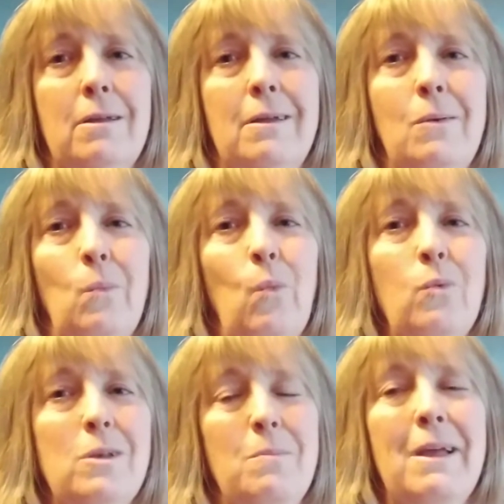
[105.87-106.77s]
and
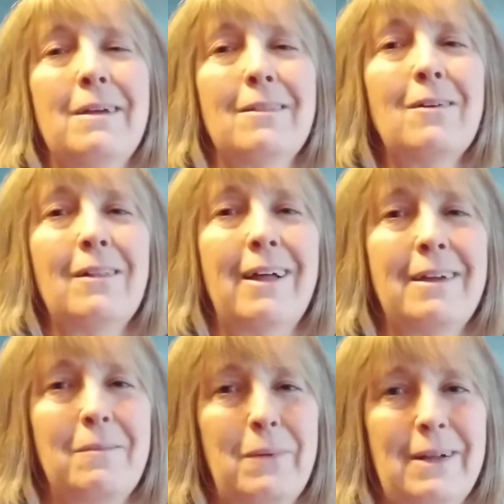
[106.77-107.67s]
to make it look like
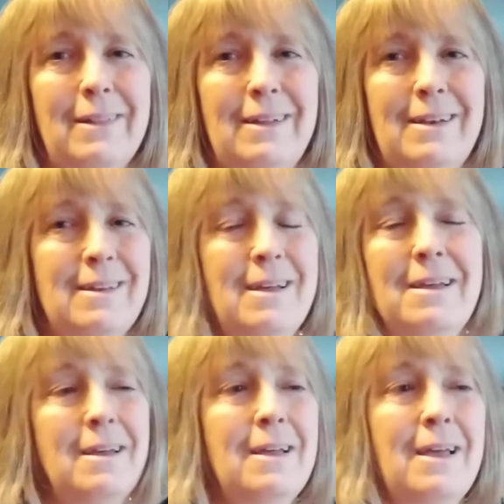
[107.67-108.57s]
it had been cleaned.
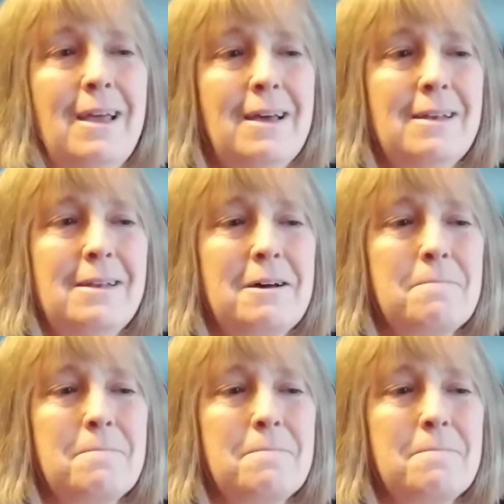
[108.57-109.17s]
And